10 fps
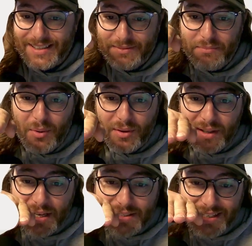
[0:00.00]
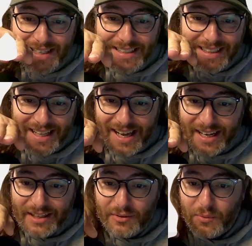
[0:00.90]
more or less in
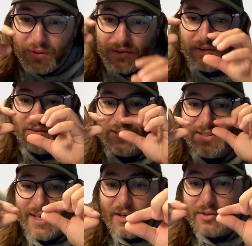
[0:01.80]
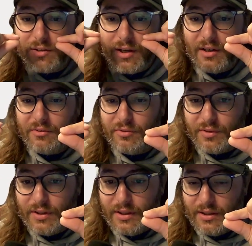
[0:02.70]
line with the center of
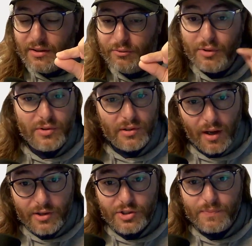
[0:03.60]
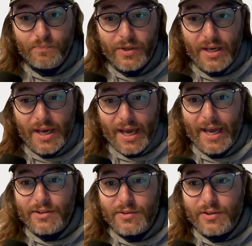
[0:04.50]
the fuselage.
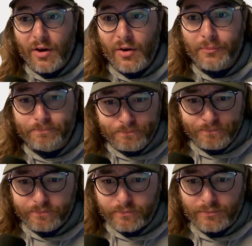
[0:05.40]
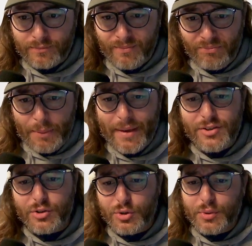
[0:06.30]
And so it makes
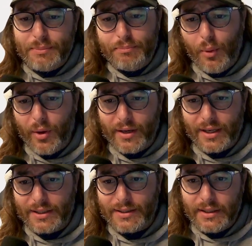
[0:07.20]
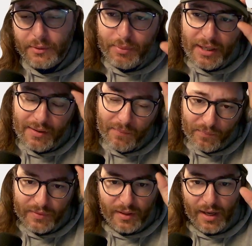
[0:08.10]
your trim point a little bit
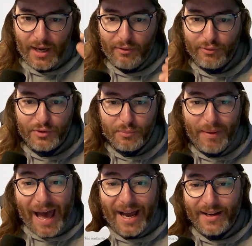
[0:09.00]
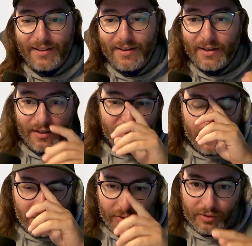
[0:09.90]
further back.
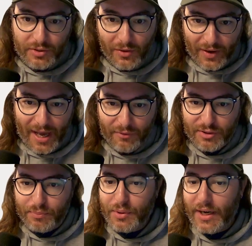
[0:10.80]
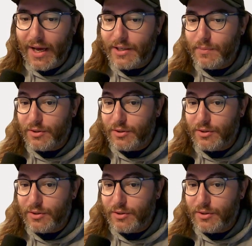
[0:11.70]
So you don't have to put as much